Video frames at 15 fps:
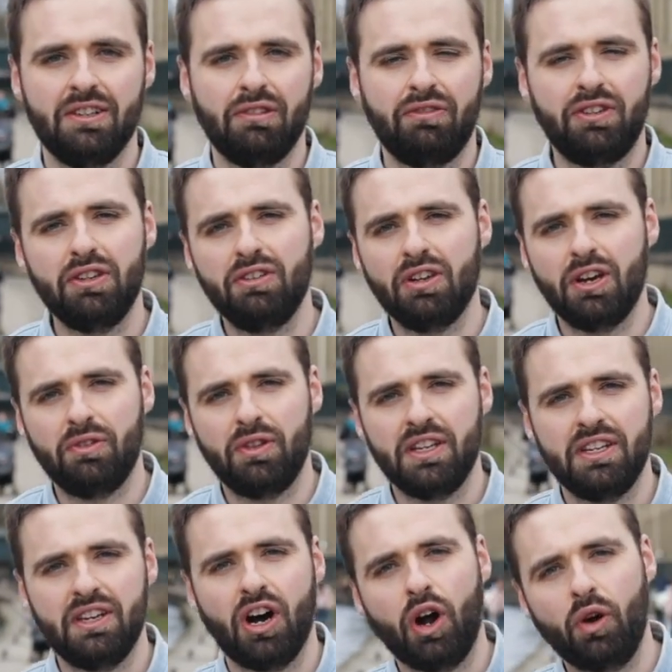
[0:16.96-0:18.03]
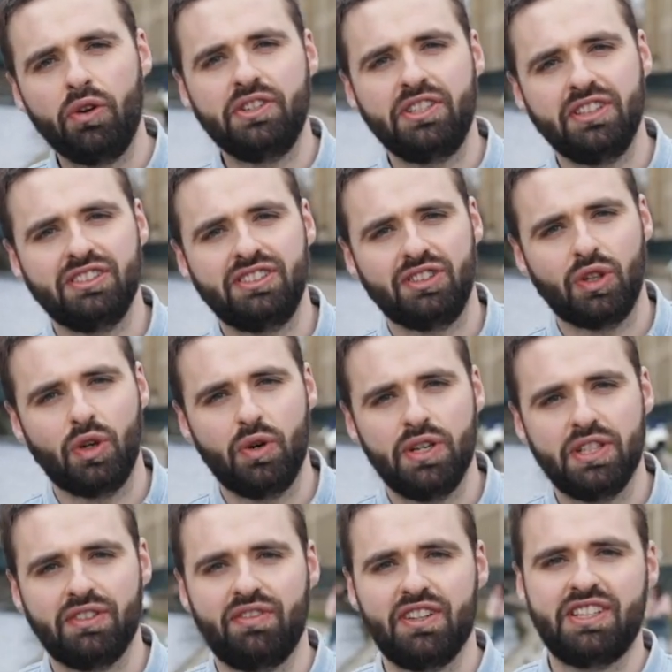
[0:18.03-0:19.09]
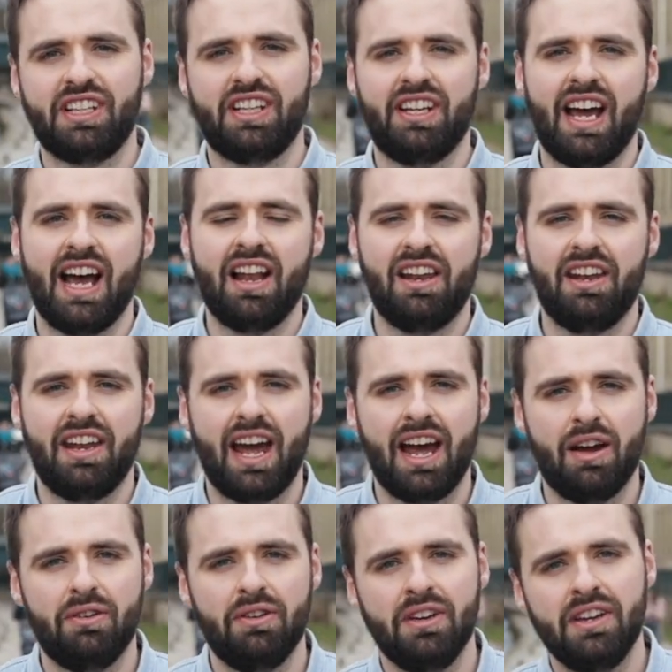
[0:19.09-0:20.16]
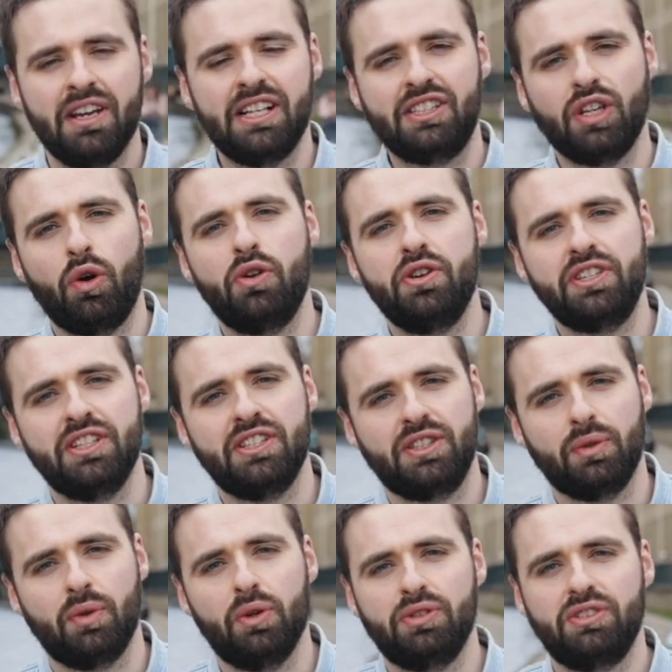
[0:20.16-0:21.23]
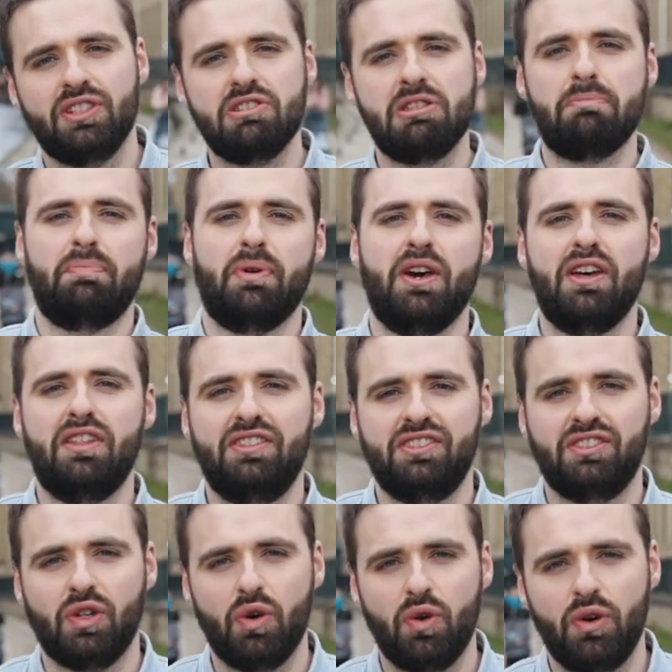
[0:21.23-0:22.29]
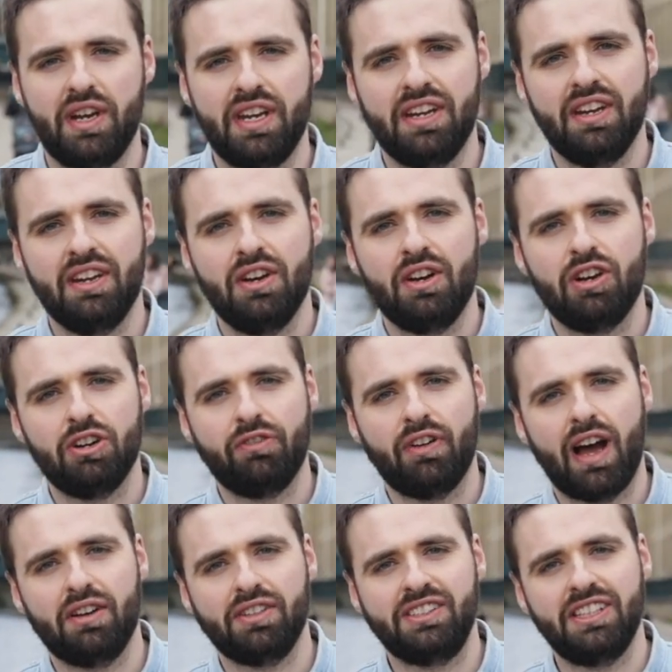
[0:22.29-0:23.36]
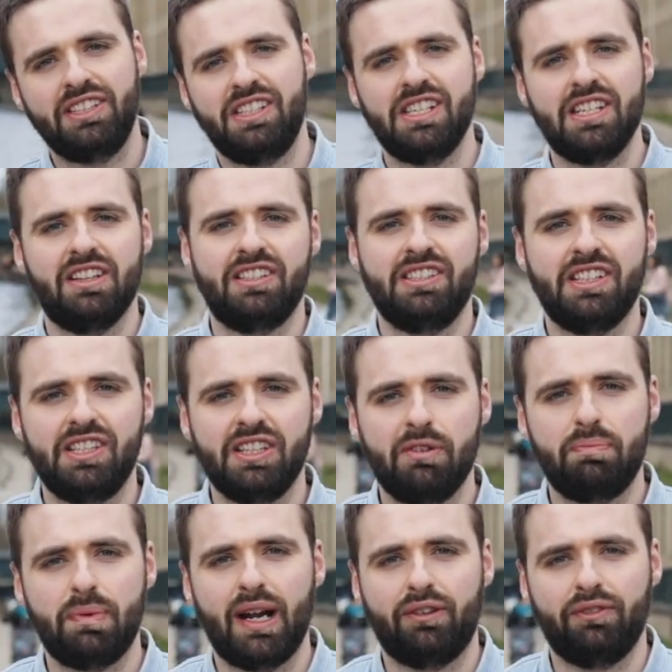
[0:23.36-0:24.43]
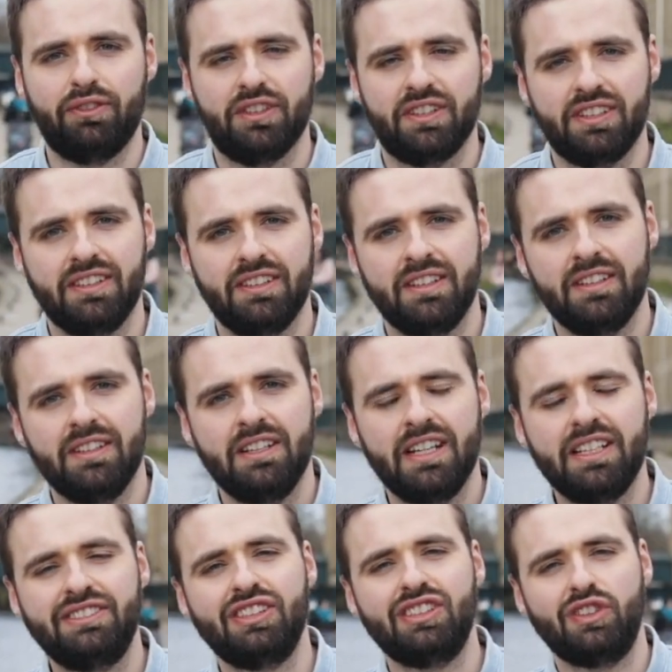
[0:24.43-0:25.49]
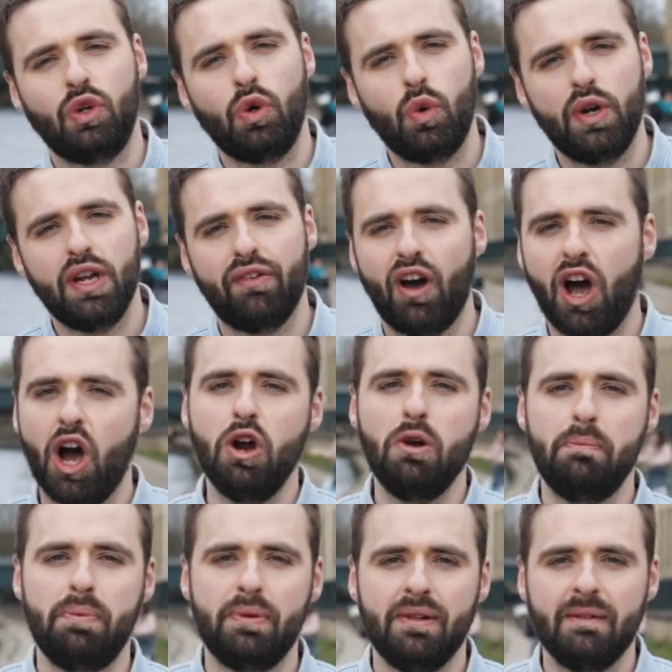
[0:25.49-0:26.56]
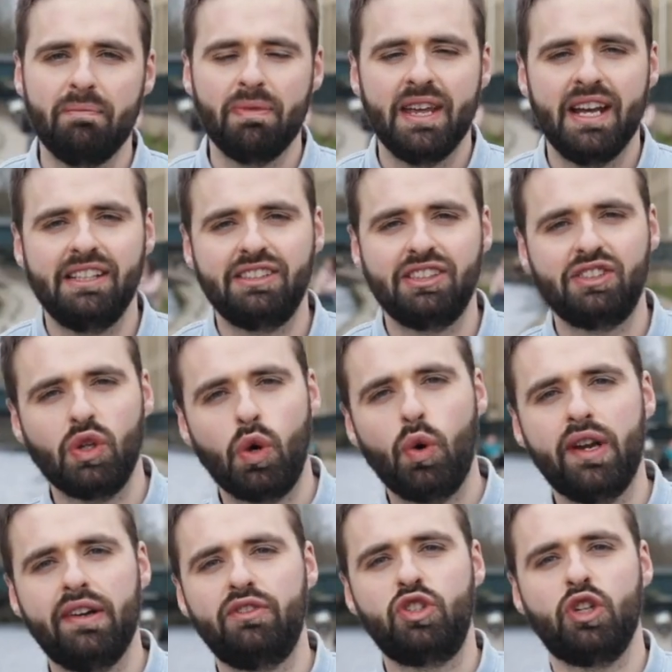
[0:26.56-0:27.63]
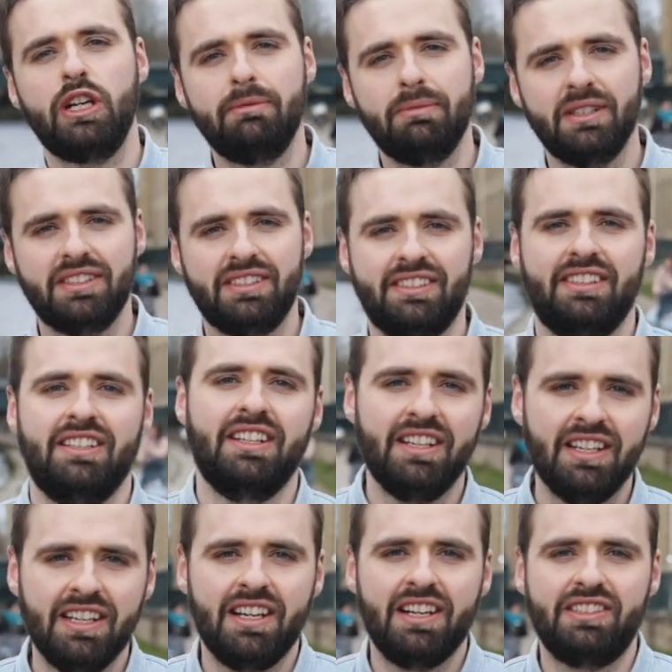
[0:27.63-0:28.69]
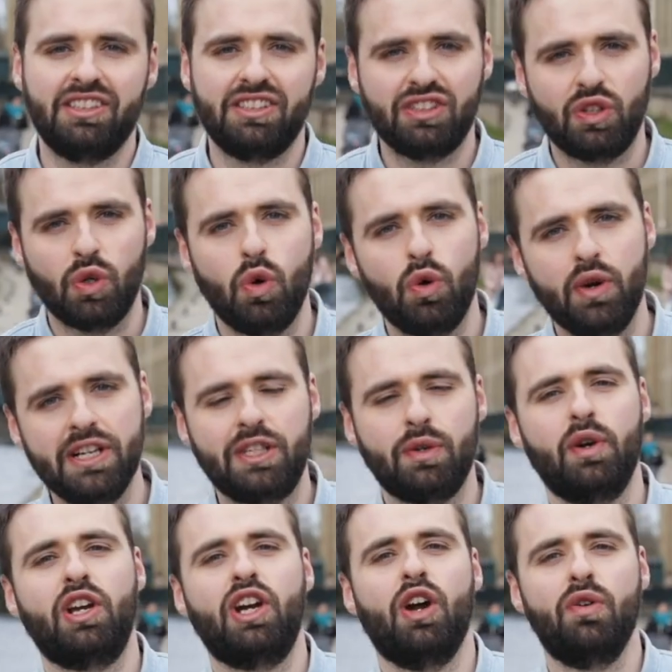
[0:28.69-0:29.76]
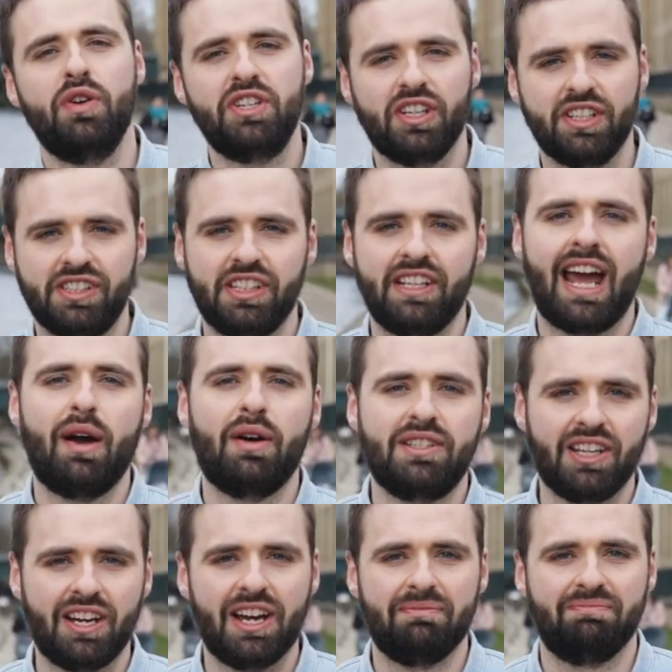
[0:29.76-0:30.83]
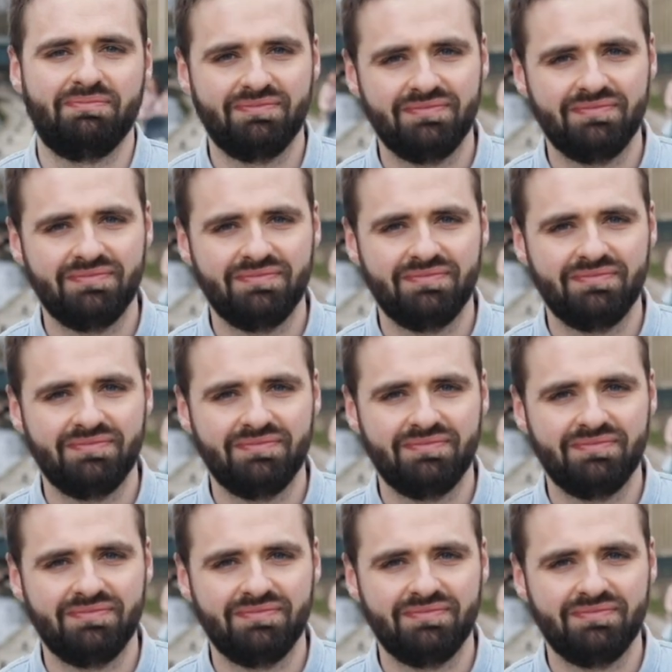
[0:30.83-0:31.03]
Few know the origin stories of this canal and how its origins are also the birth story of our city, the city of Bradford. It's a story of hope, it's a story of dreamers, and it's a story to encourage us in our time.